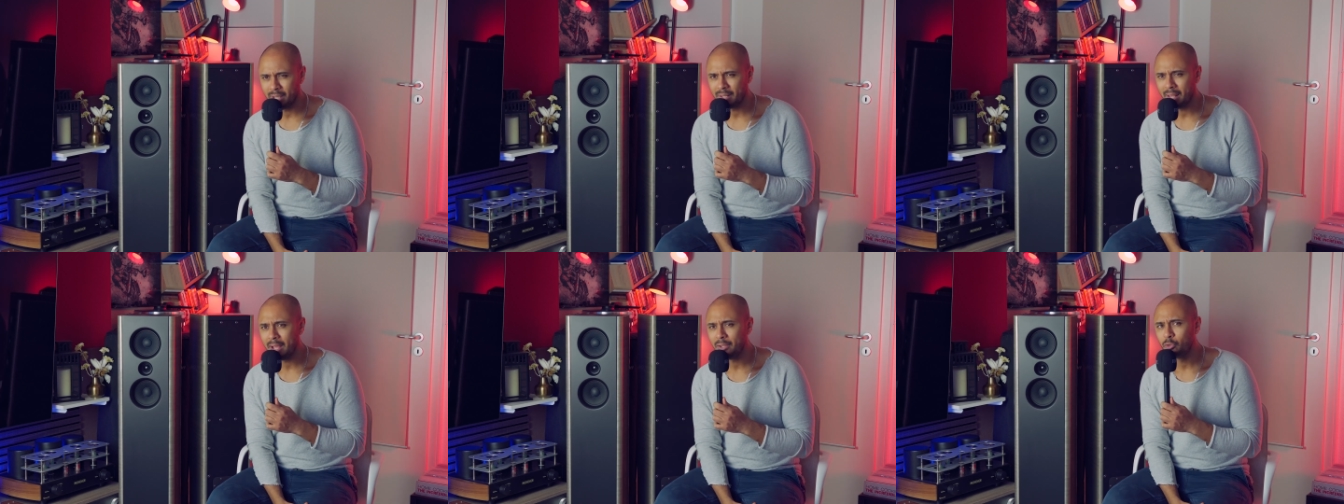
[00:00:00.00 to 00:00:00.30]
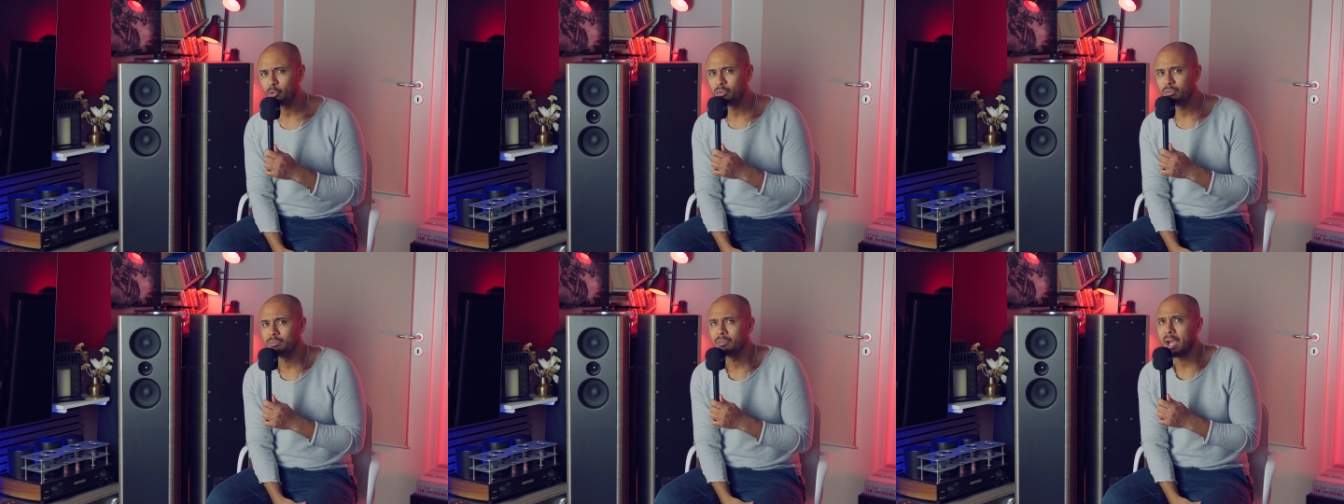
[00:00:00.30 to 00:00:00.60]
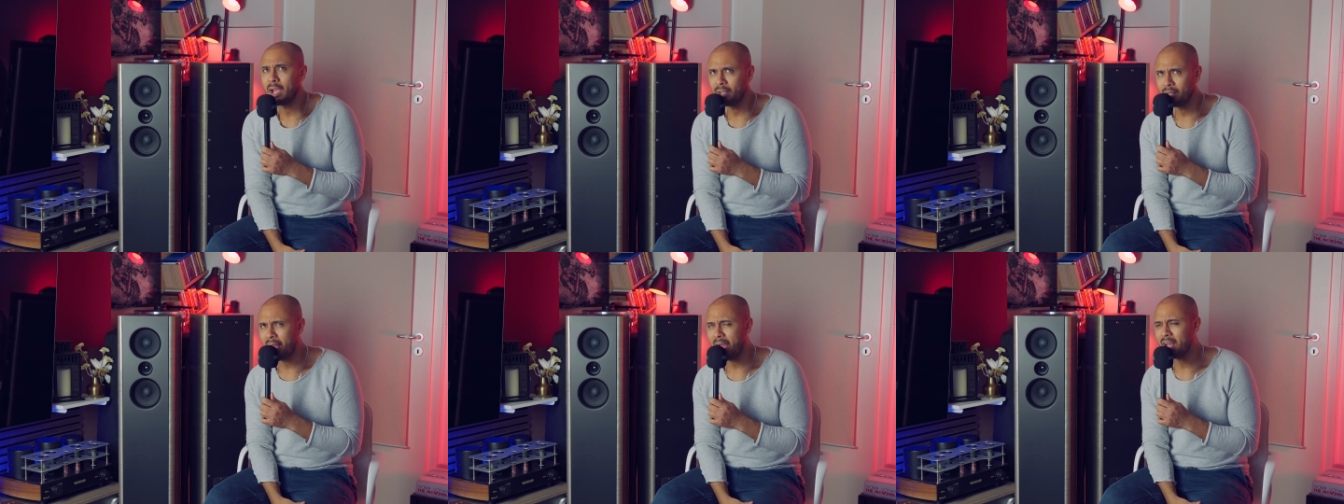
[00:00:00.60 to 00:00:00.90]
And I
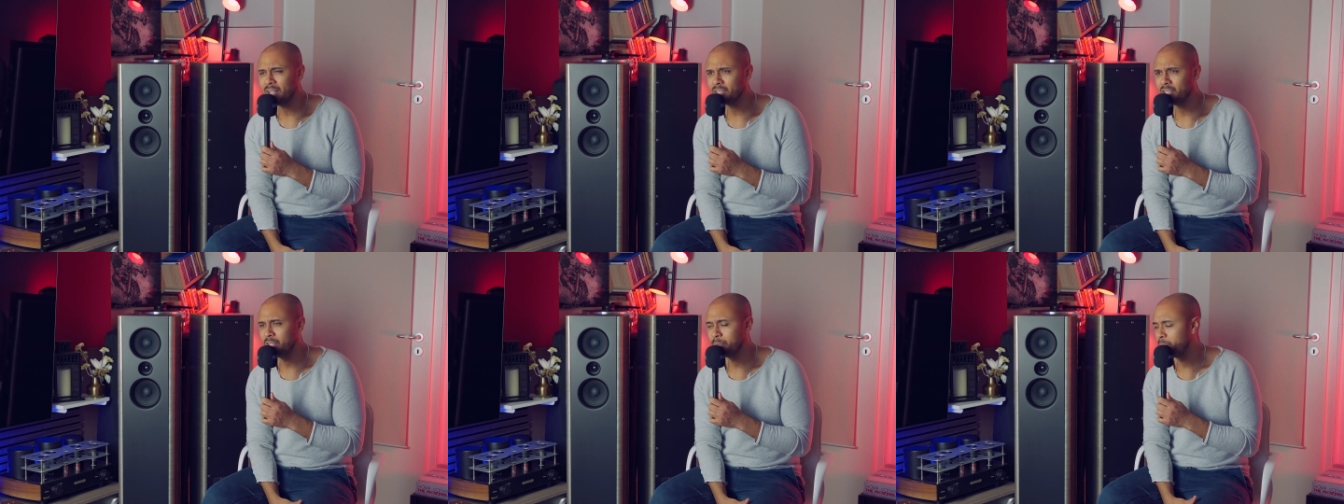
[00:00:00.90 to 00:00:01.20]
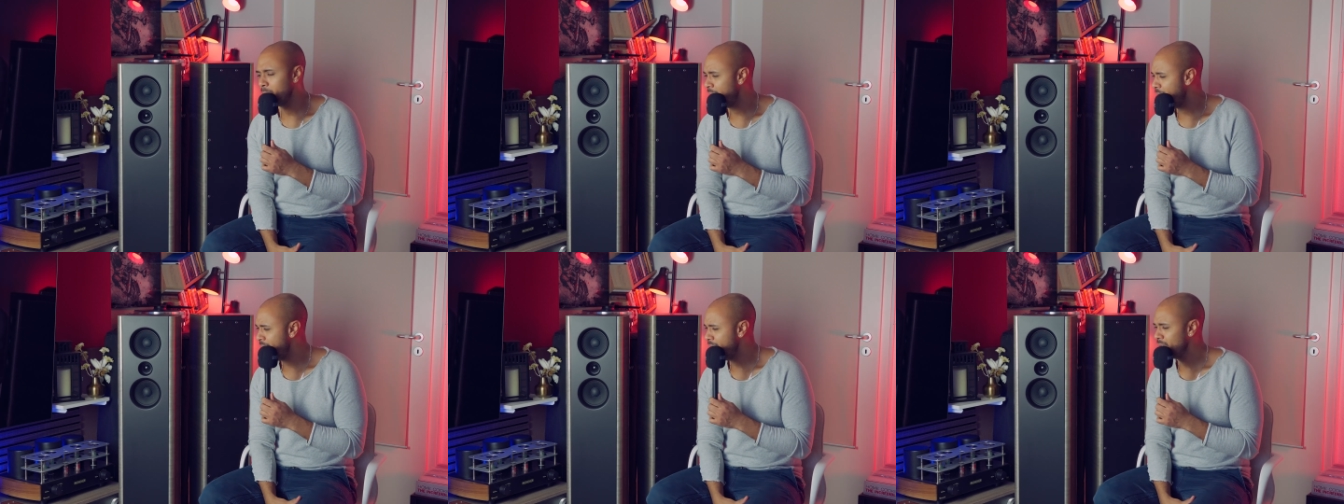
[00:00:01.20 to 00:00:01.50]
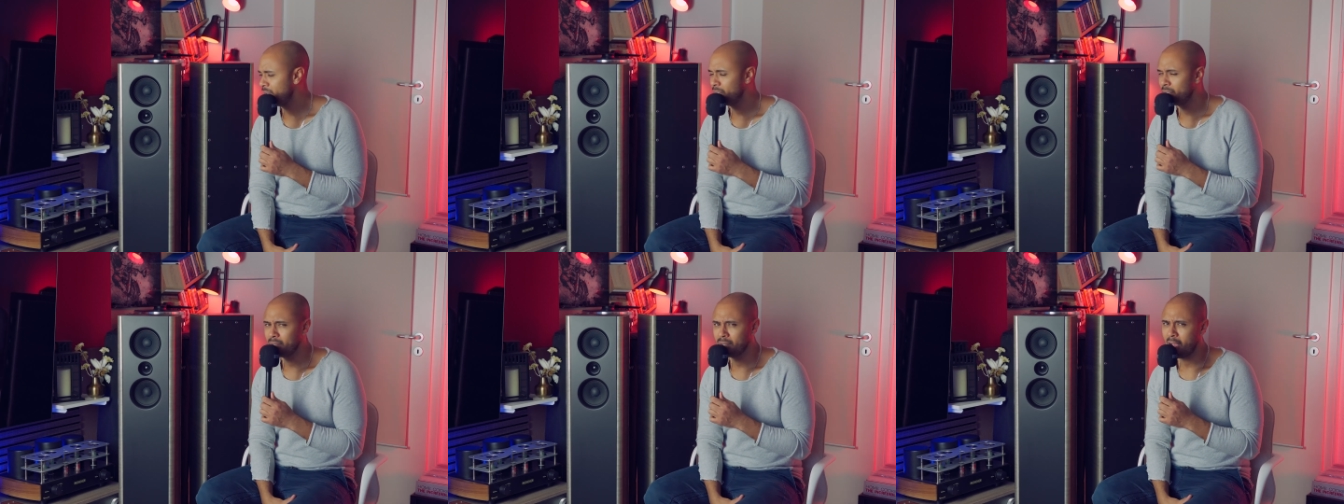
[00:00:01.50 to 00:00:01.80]
I asked him,
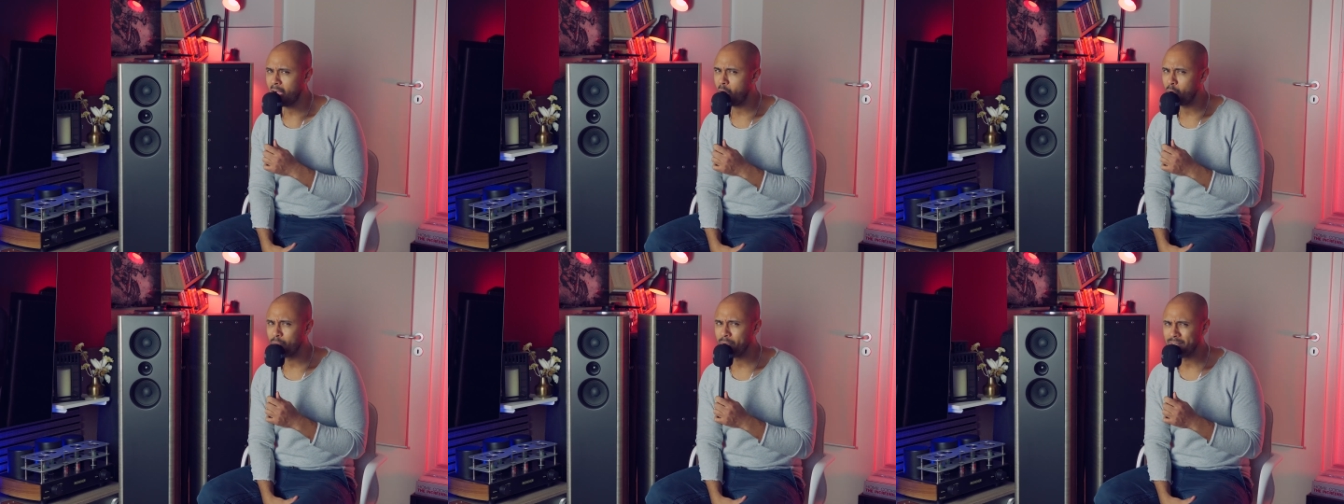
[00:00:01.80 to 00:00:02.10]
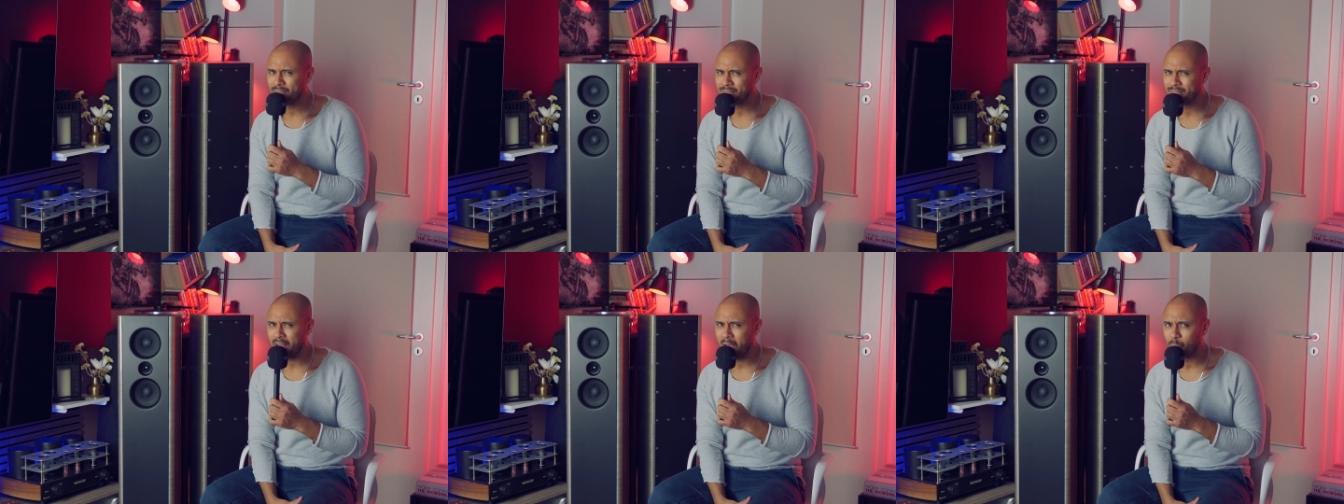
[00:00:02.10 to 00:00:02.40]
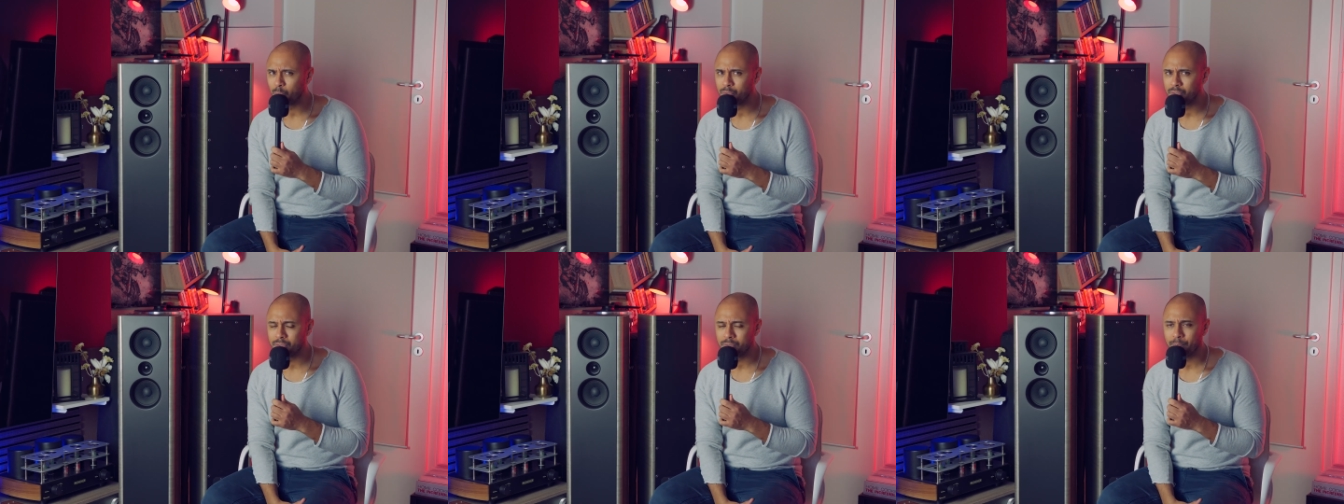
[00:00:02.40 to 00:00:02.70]
hey, how this
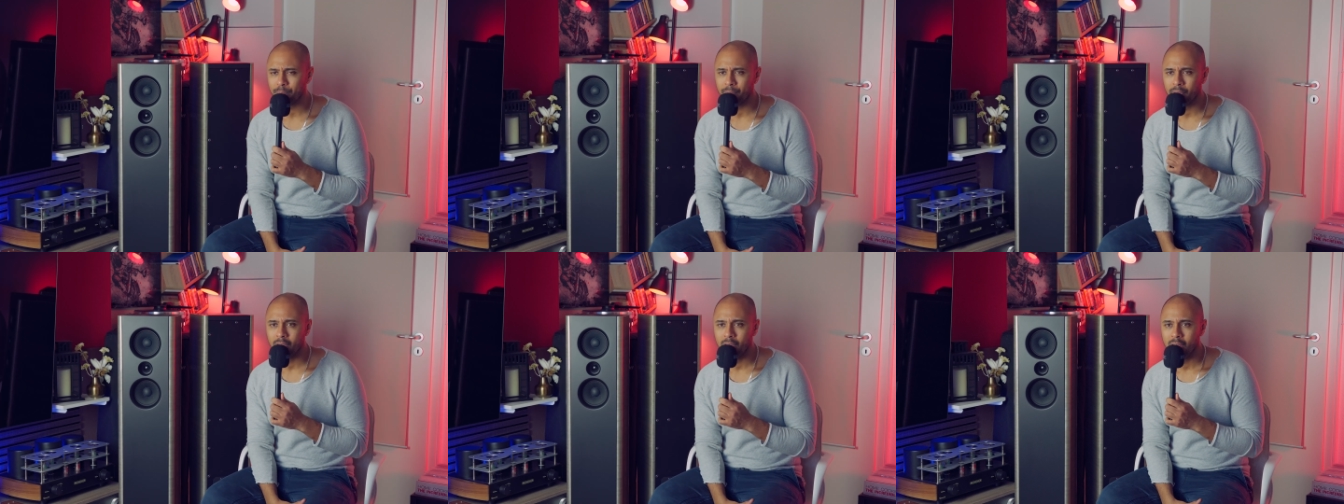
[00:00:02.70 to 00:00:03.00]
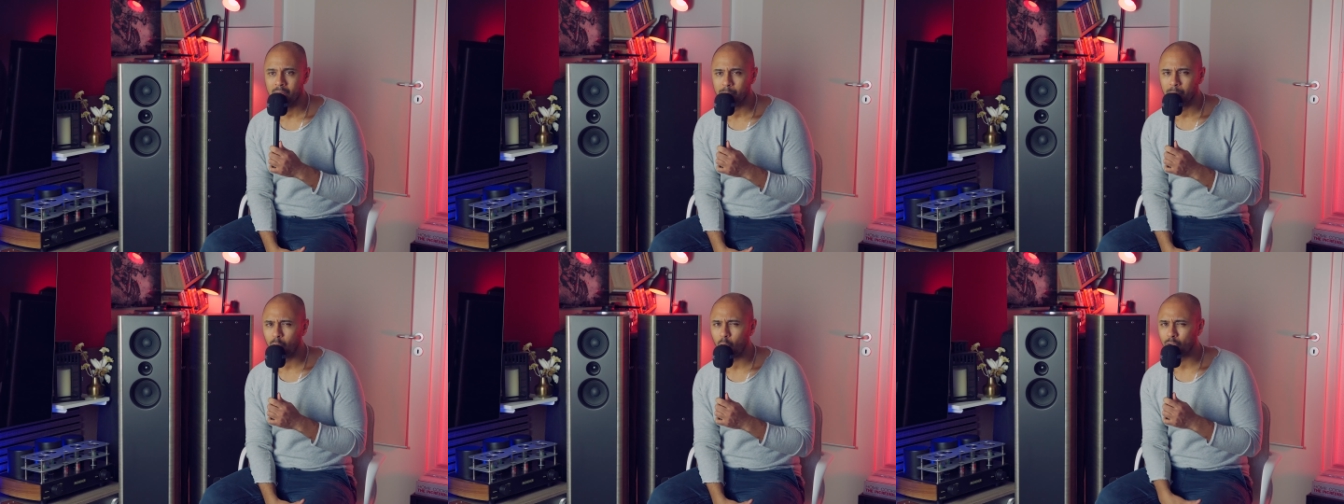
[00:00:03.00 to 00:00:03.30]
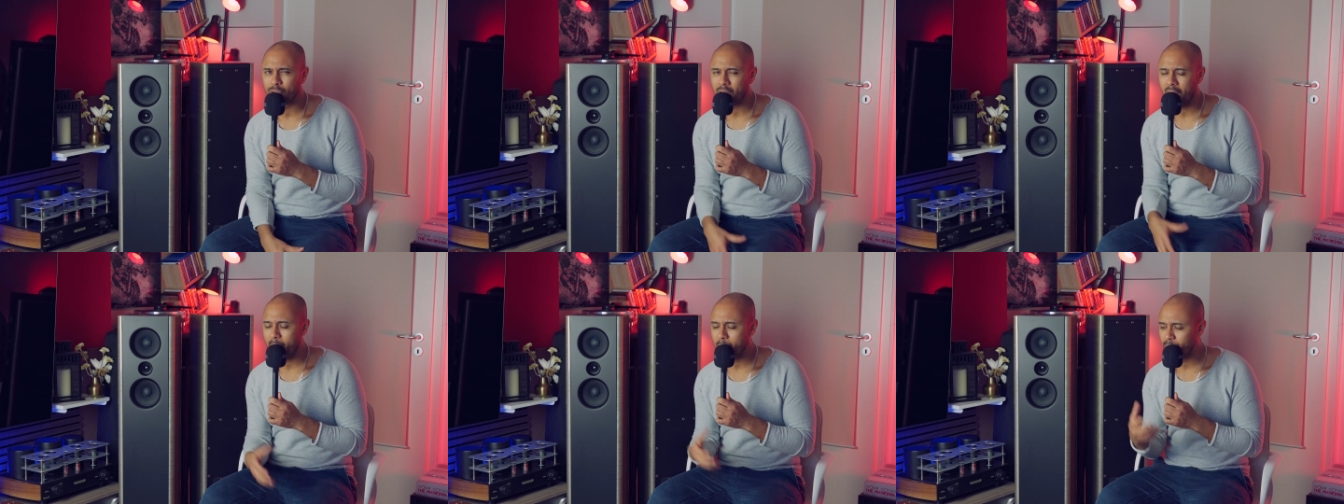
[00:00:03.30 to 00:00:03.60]
sounds,
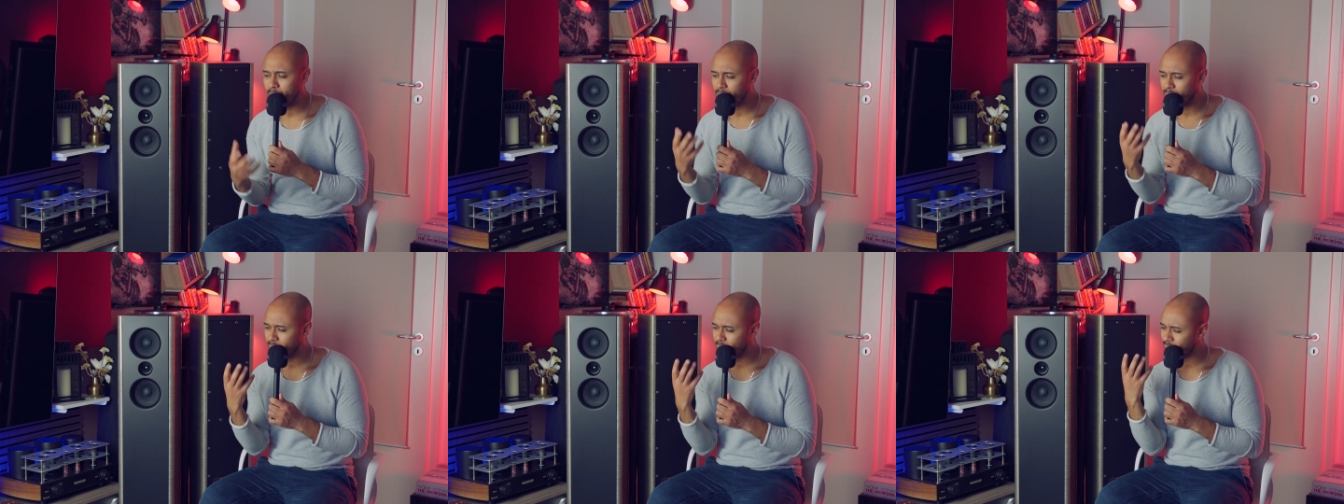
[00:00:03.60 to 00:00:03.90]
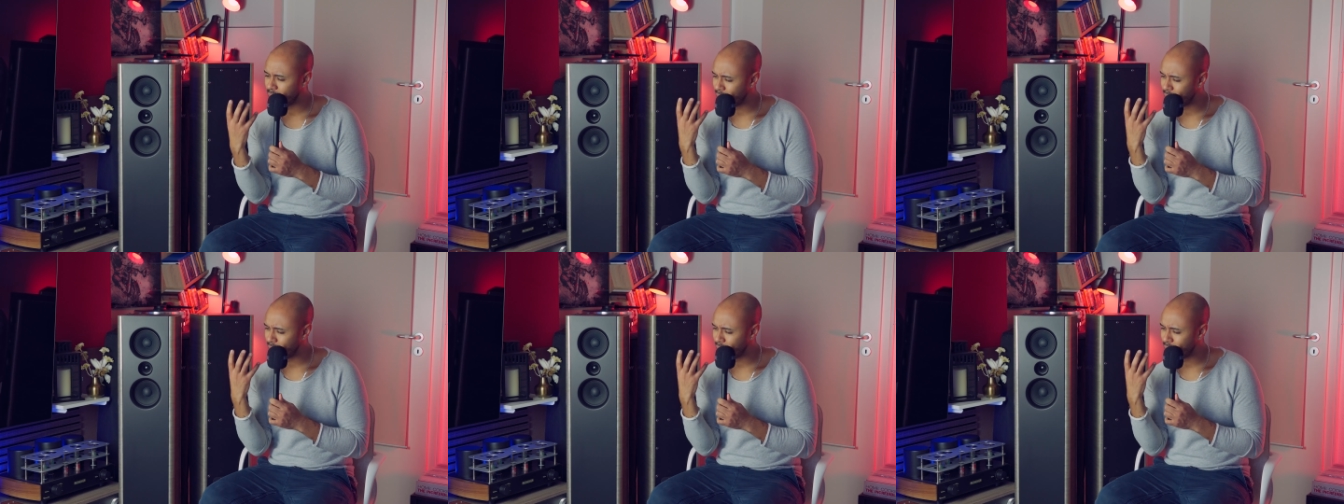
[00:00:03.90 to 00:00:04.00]
because I'm